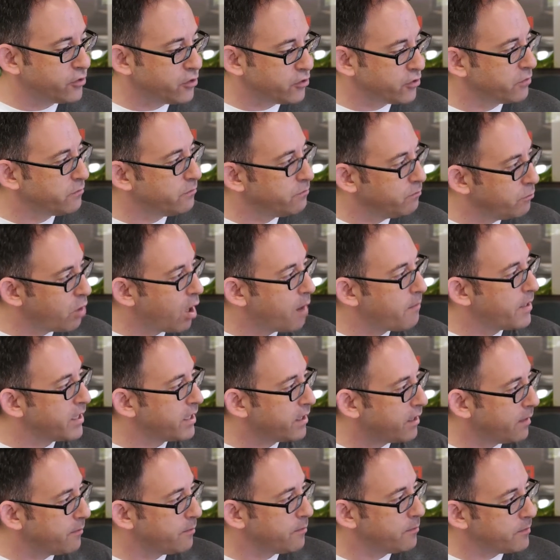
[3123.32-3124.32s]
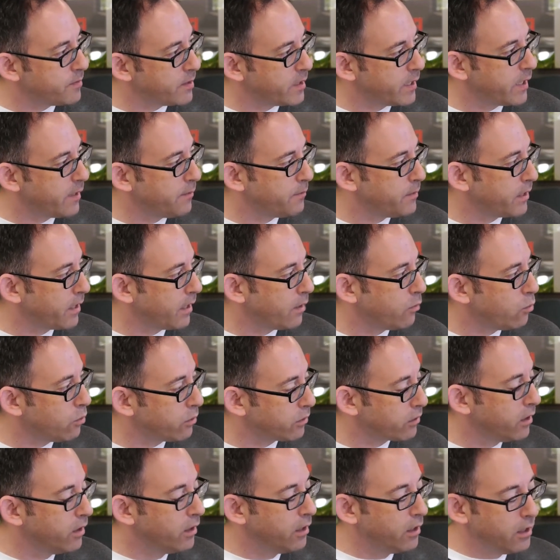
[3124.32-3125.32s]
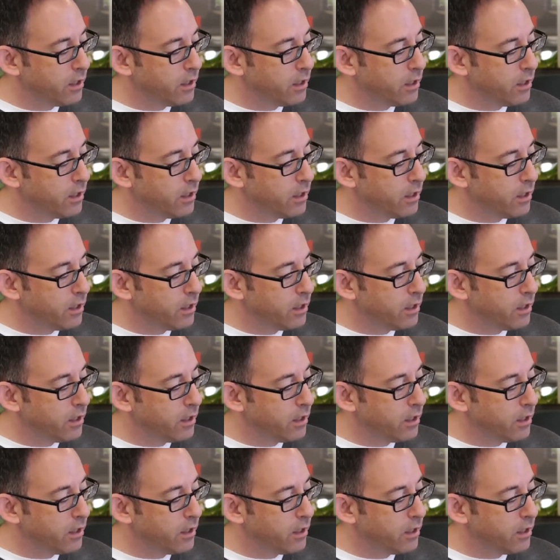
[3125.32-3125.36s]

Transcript: which is not make the A P I work.